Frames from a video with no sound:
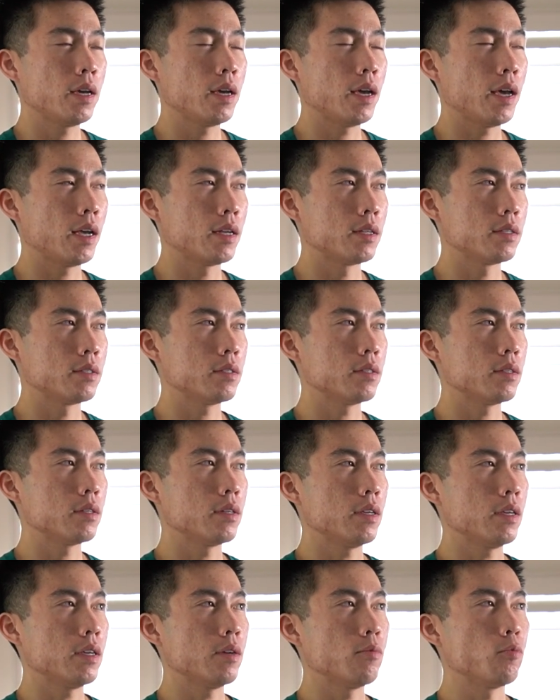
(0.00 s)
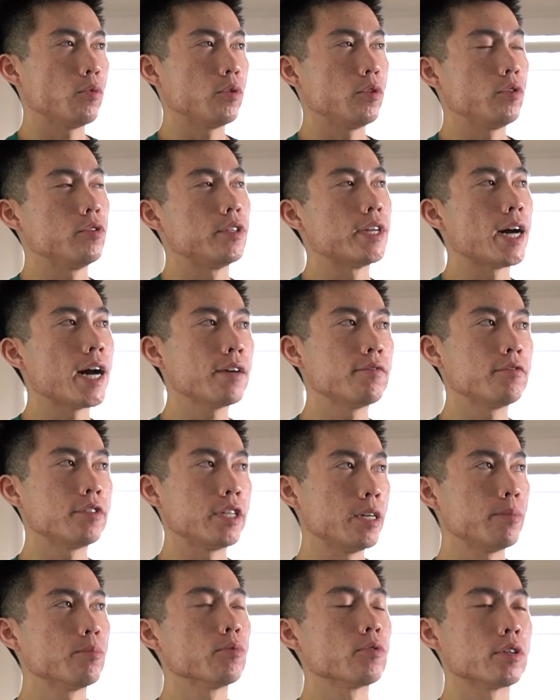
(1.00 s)
And when you dive
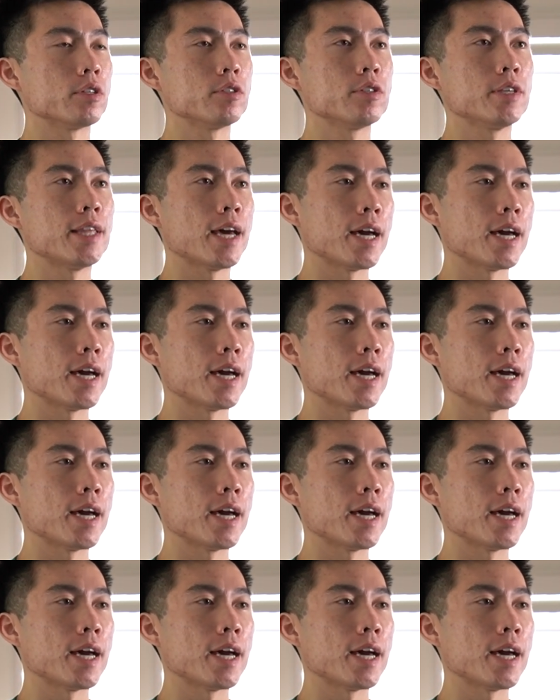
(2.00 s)
deeper into